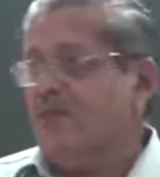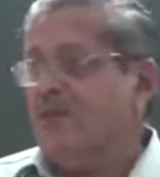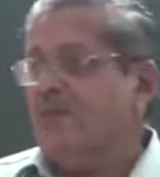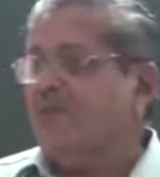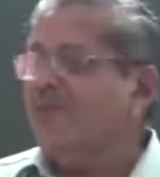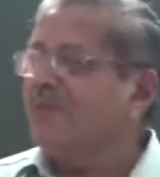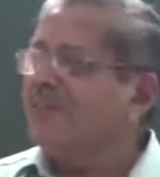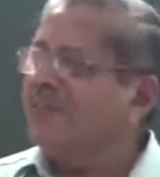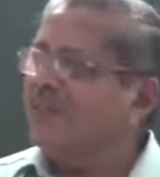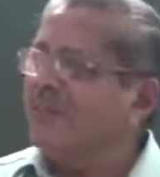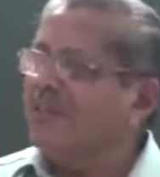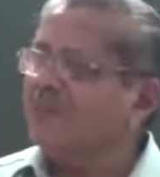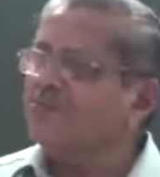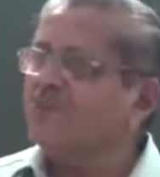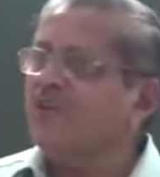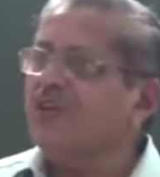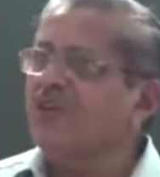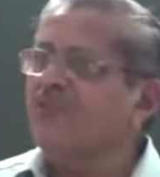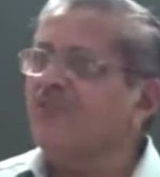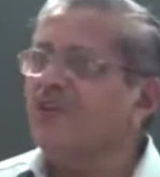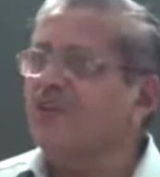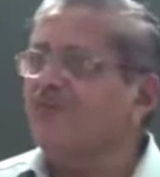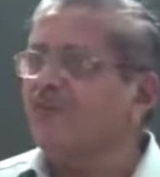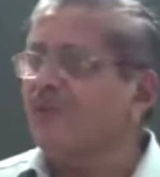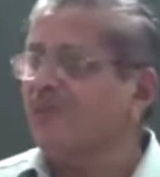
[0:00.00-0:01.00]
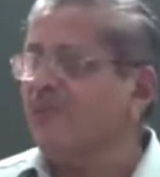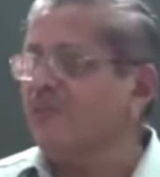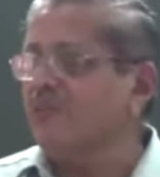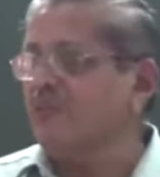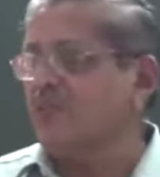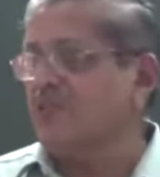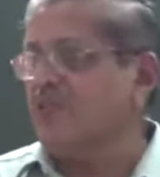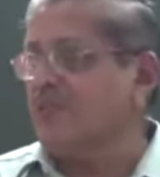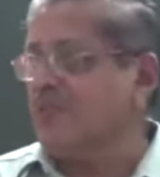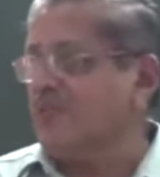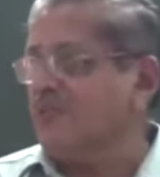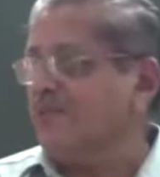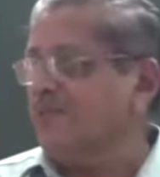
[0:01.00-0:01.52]
but they are actually different from each
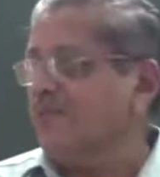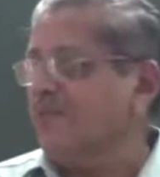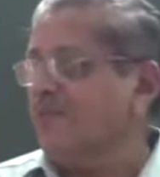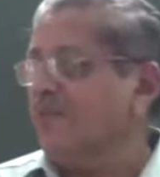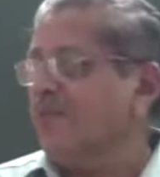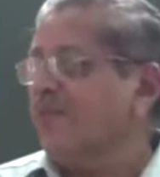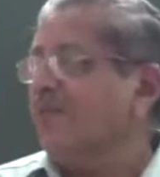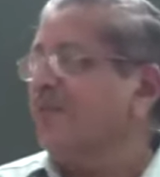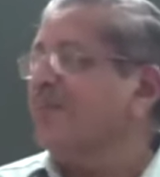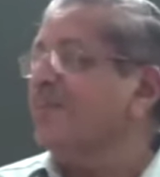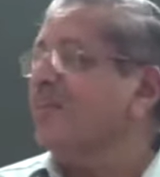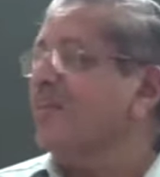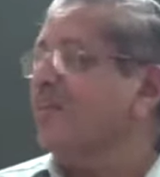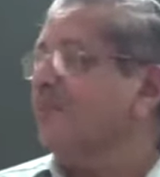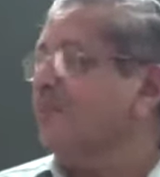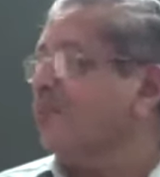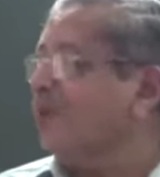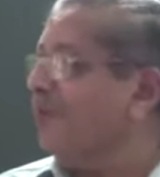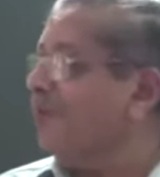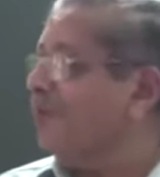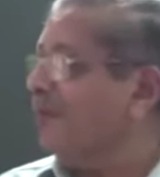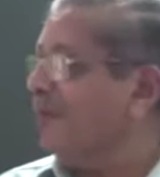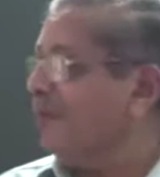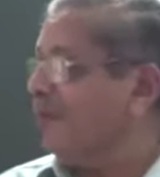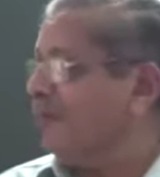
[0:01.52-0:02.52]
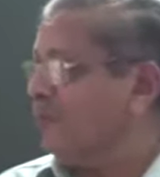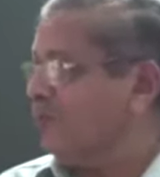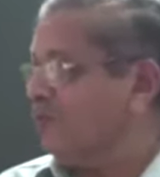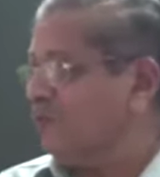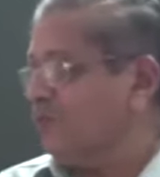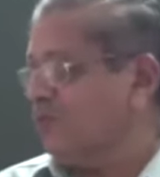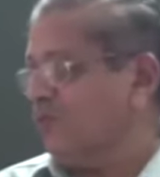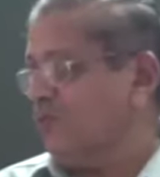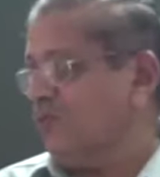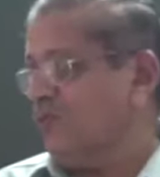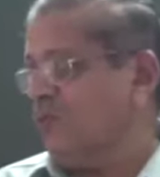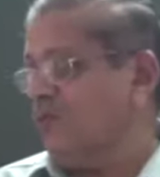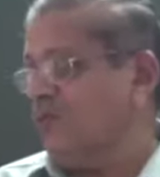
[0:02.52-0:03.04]
other in their properties.
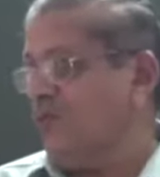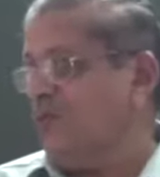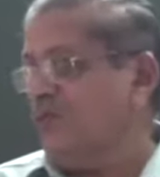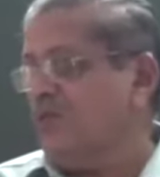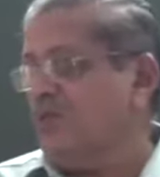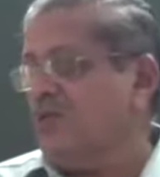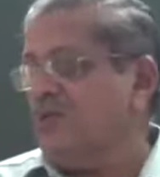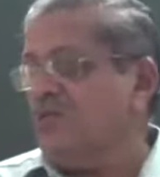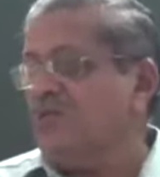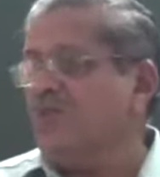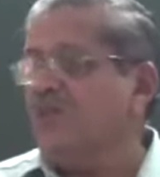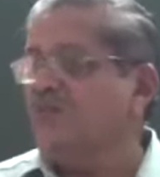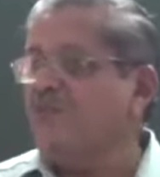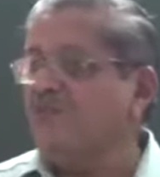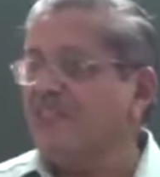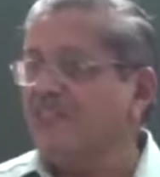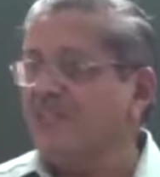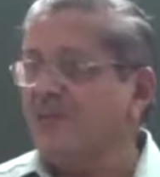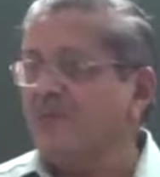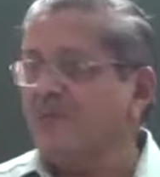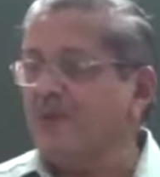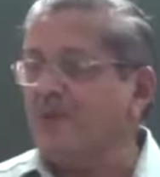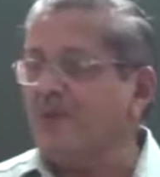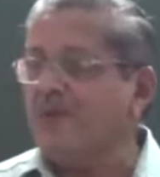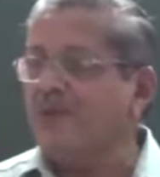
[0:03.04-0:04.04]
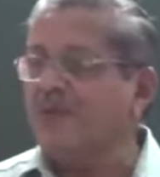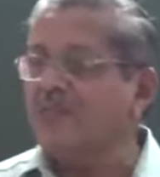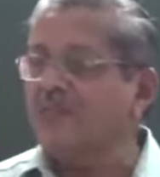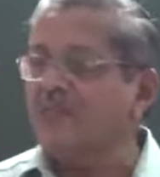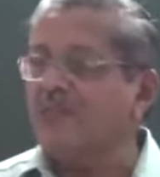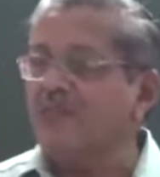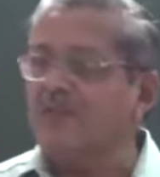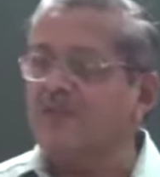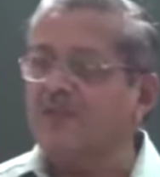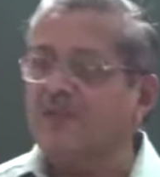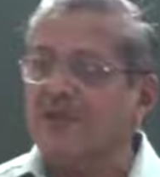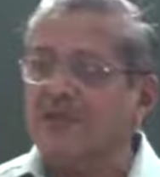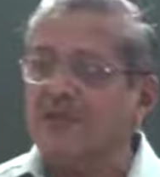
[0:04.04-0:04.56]
Their physical properties
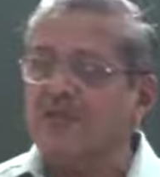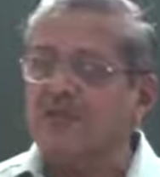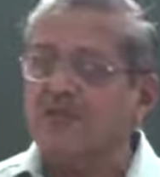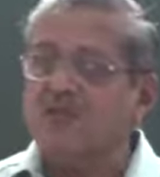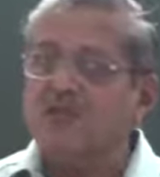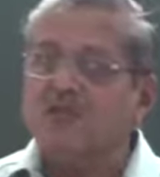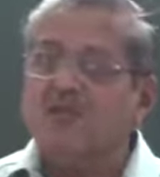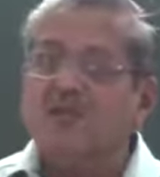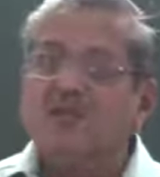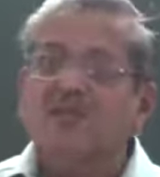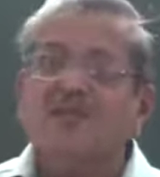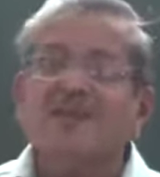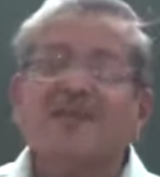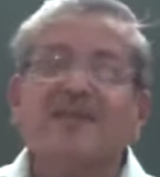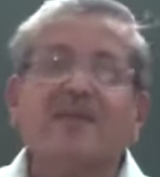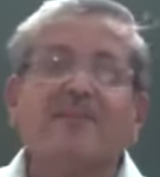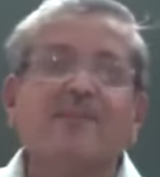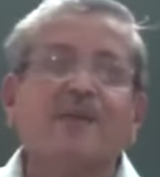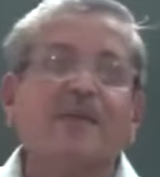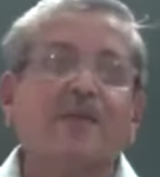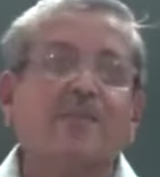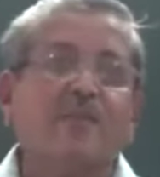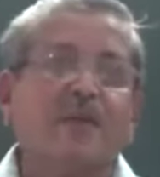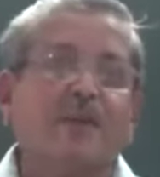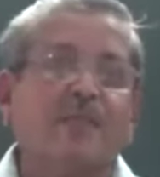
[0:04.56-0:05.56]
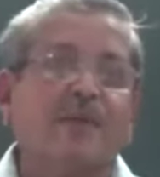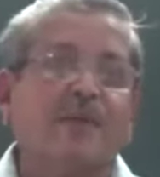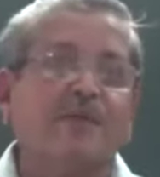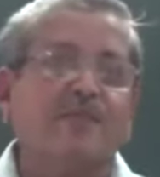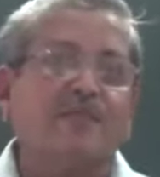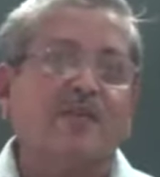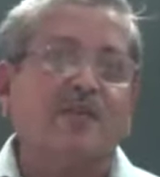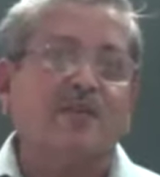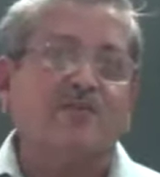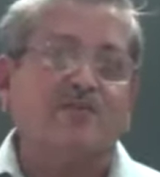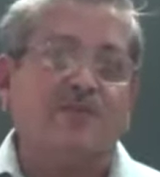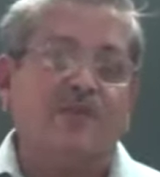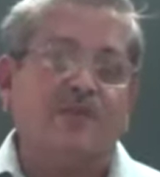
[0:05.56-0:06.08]
are different, their chemical properties
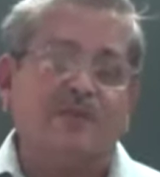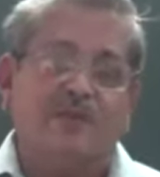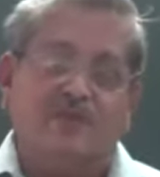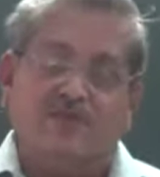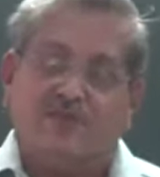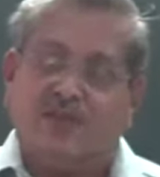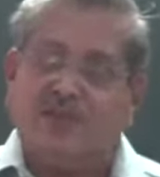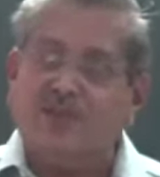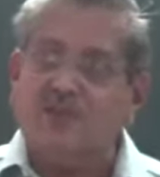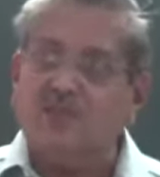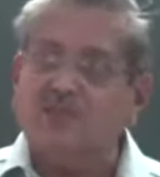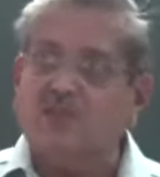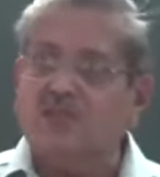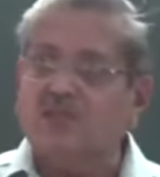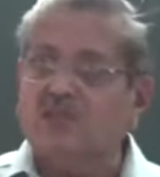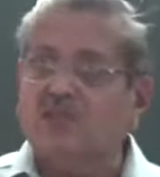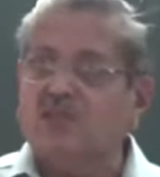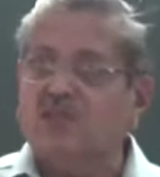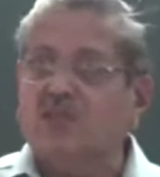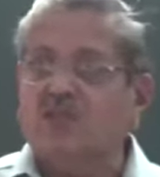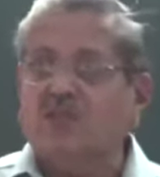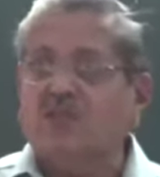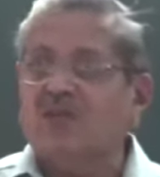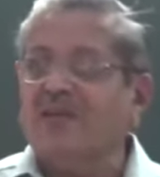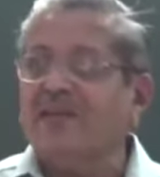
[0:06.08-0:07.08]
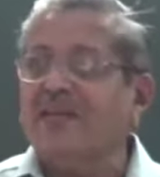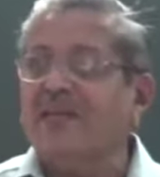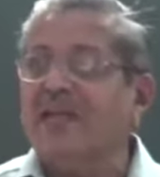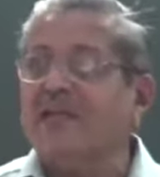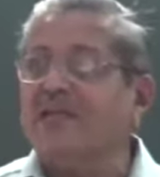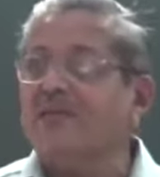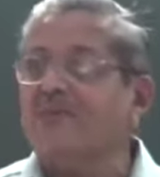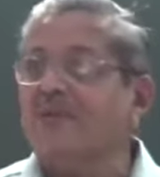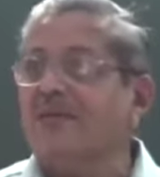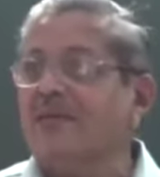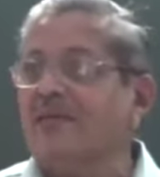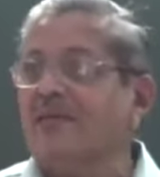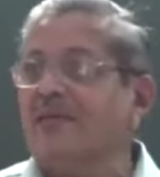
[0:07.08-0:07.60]
are different,
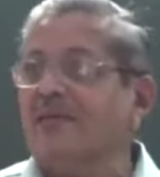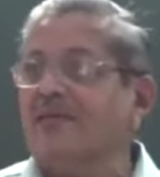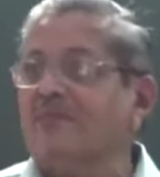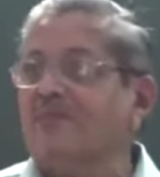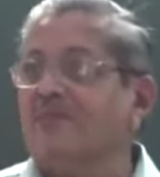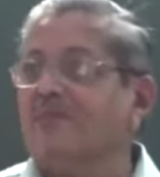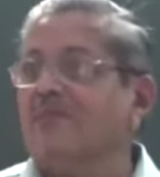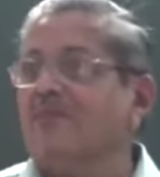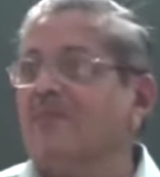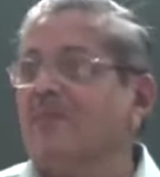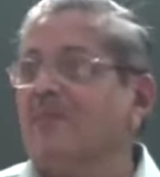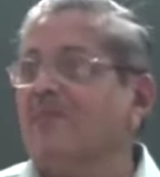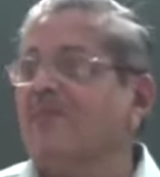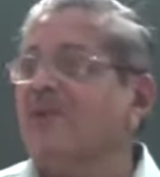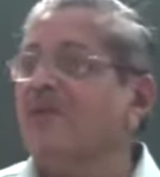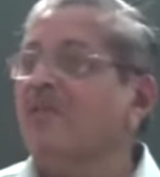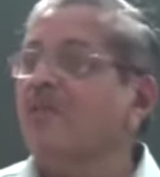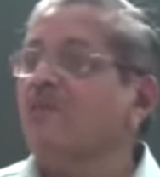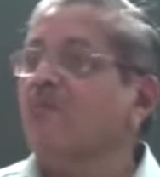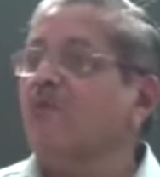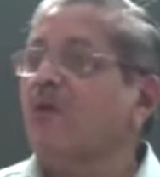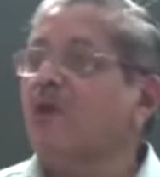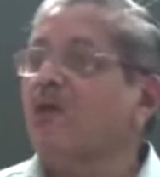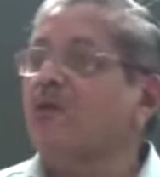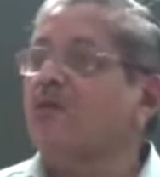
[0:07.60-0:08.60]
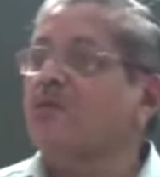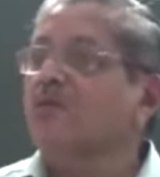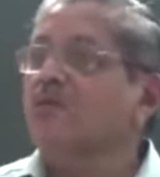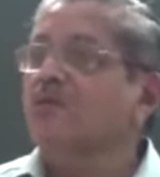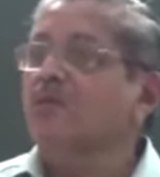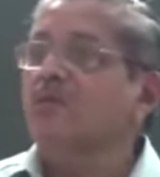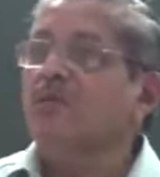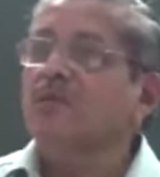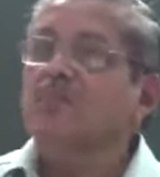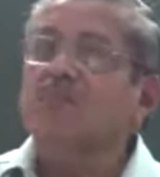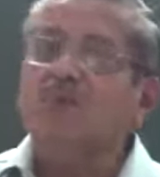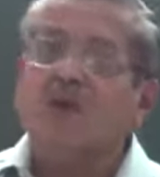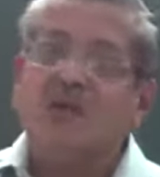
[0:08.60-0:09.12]
reactivity, melting point,
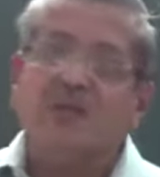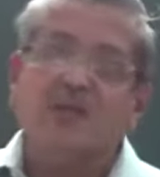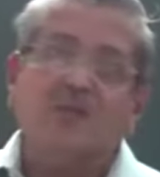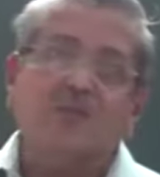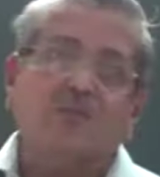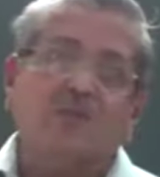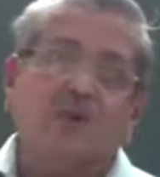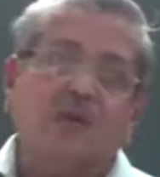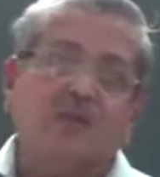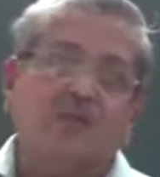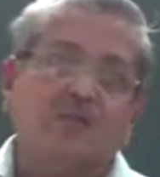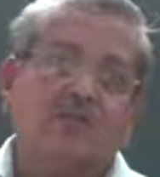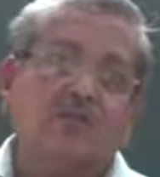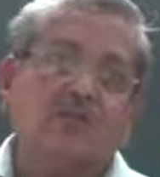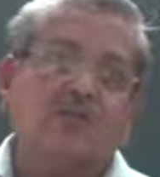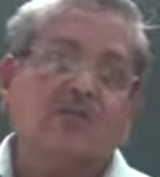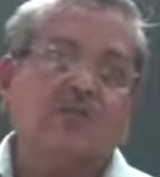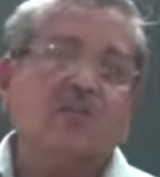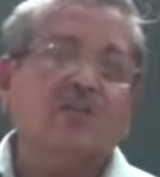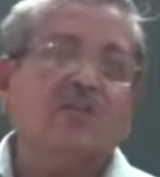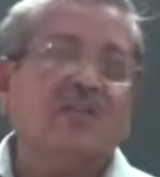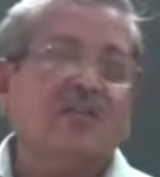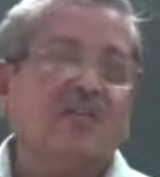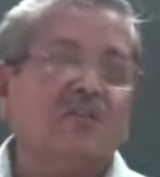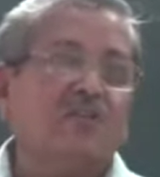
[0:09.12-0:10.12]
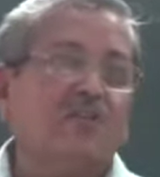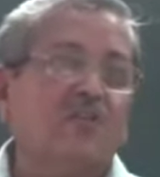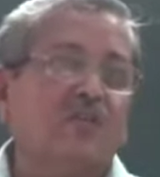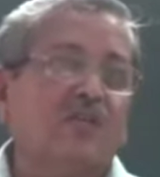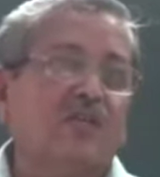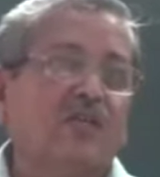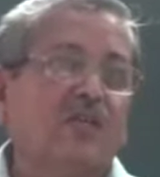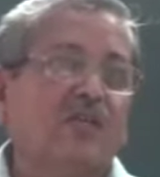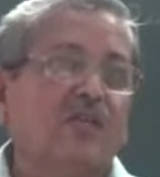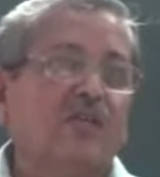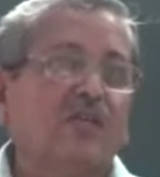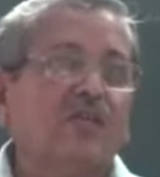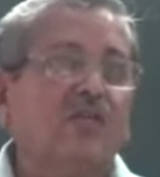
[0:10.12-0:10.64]
boiling point,
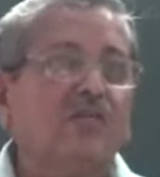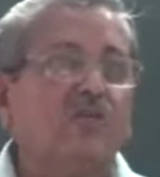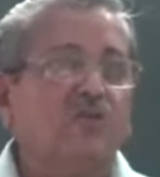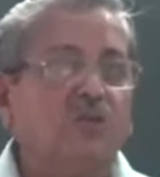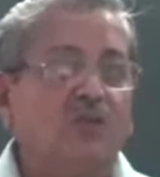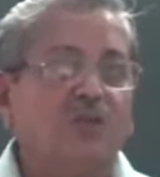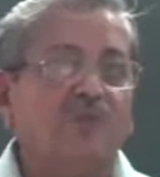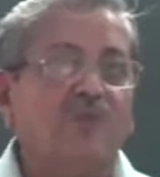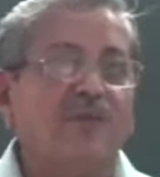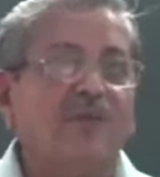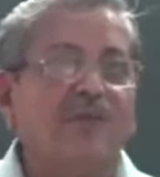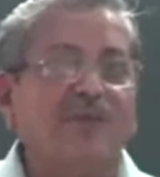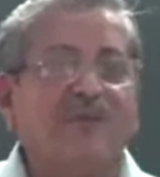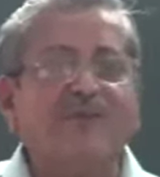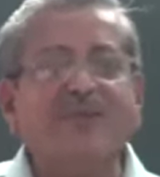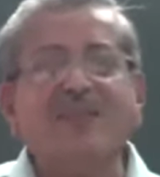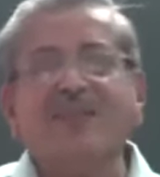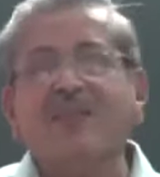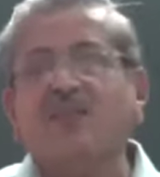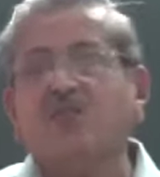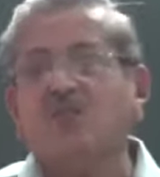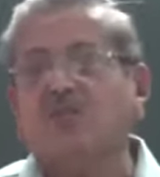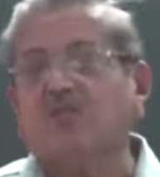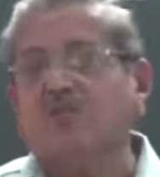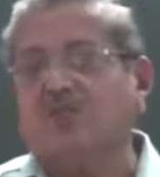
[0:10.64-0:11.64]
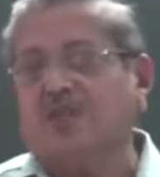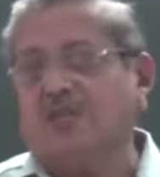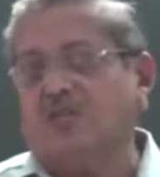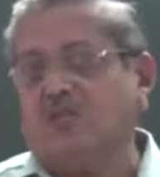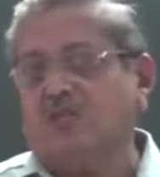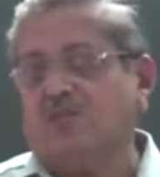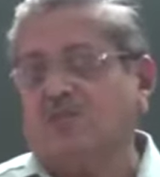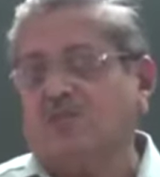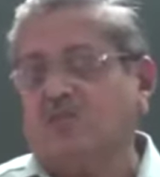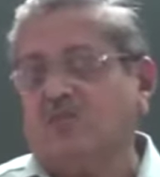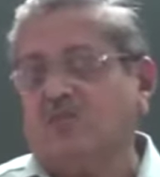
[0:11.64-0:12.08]
density, solubility, everything is different.